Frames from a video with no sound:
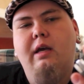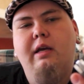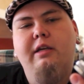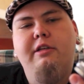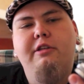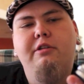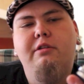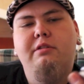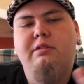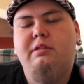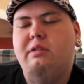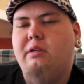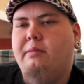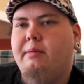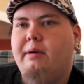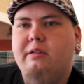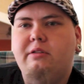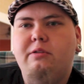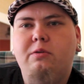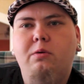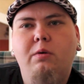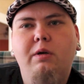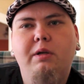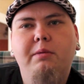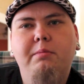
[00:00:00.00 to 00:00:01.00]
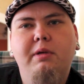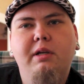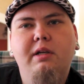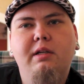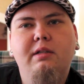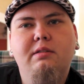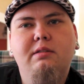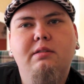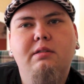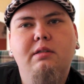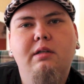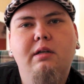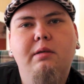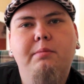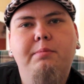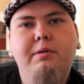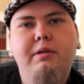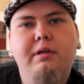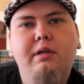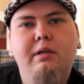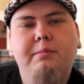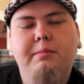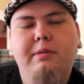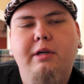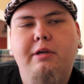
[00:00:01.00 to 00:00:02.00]
used it about 20 minutes and I
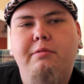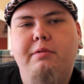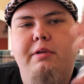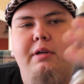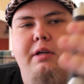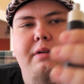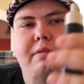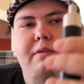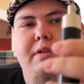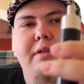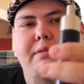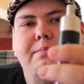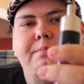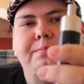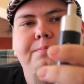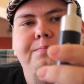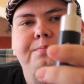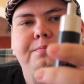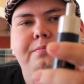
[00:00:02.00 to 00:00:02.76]
put it up and got rid of it.